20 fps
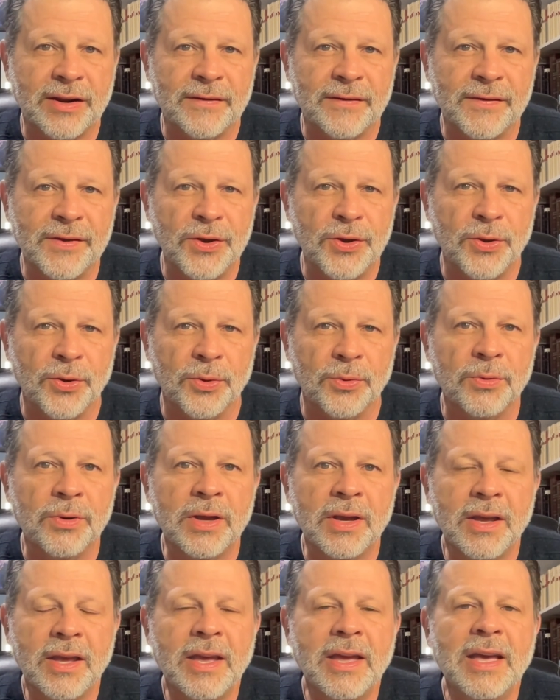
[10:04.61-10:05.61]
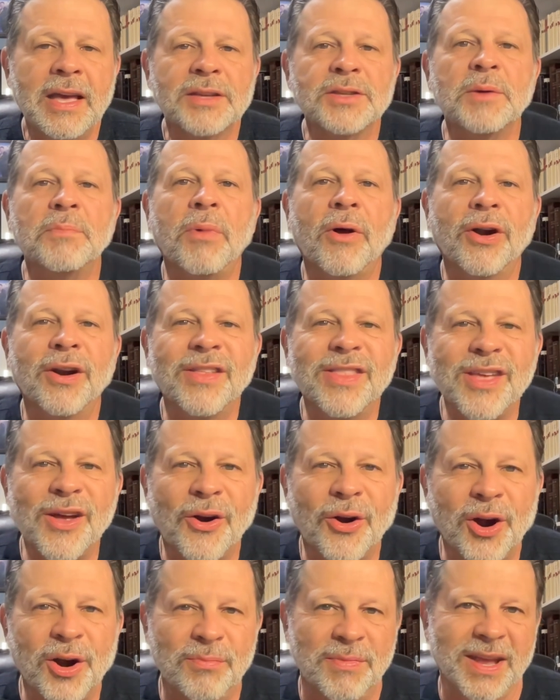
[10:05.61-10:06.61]
of you. It's a part of the
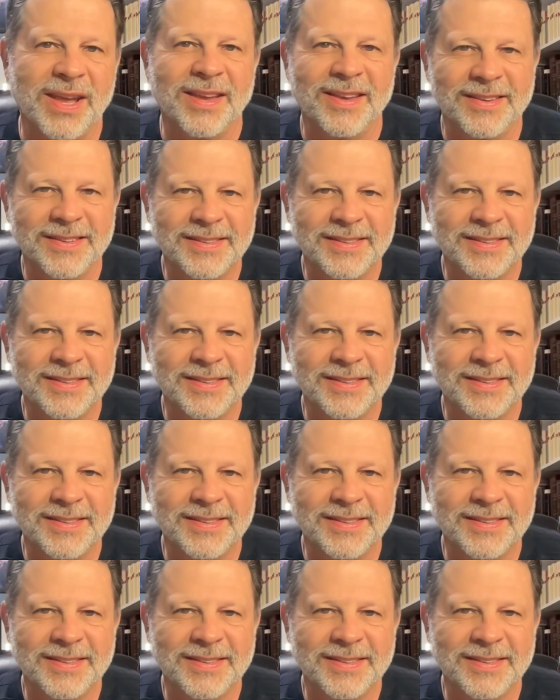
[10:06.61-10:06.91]
army.